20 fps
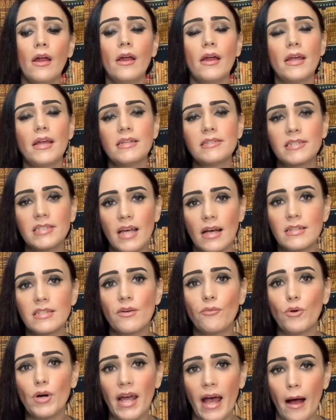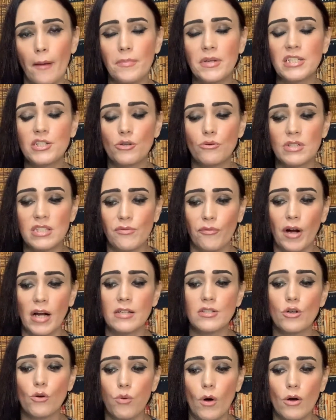He says of what happened to his
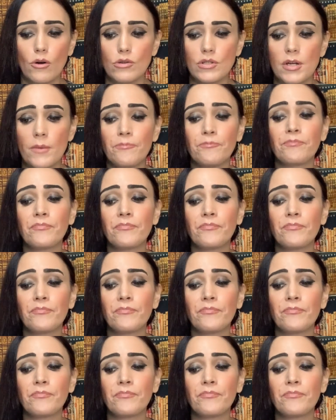friend, quote,